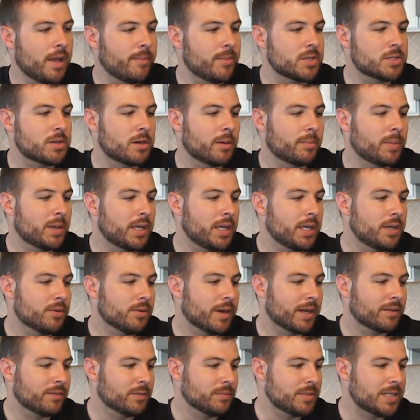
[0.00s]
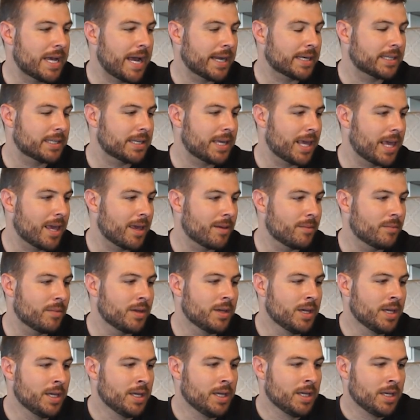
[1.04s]
MSRP direct from Tactacam
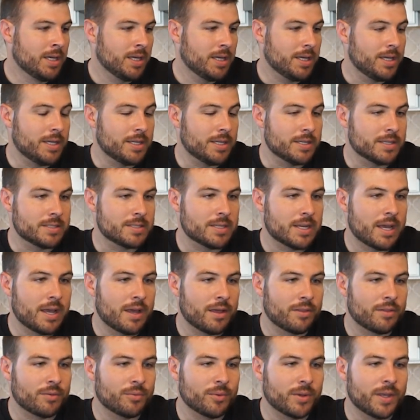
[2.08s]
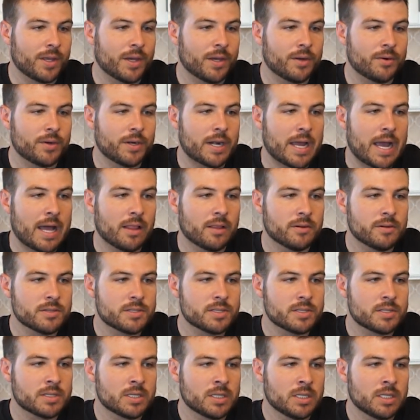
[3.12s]
is
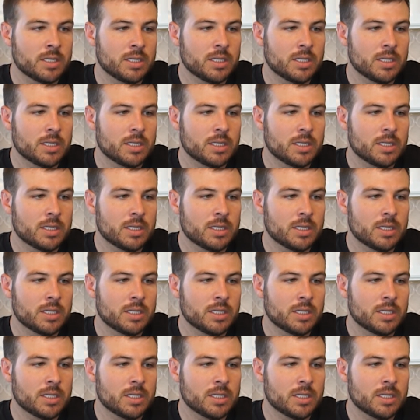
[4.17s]
$300.